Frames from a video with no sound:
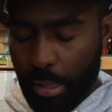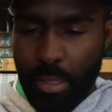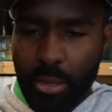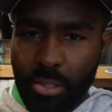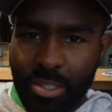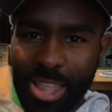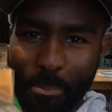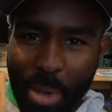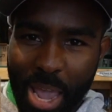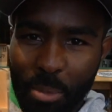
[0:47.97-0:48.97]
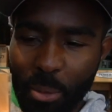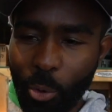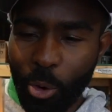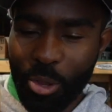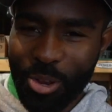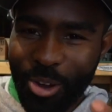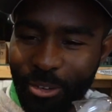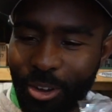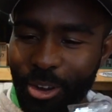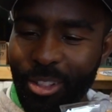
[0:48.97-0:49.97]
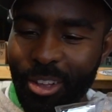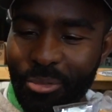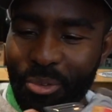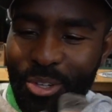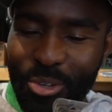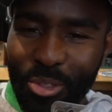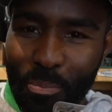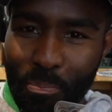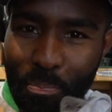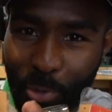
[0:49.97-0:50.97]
This is the Baby Boy. You know I've caught a lot of fish on the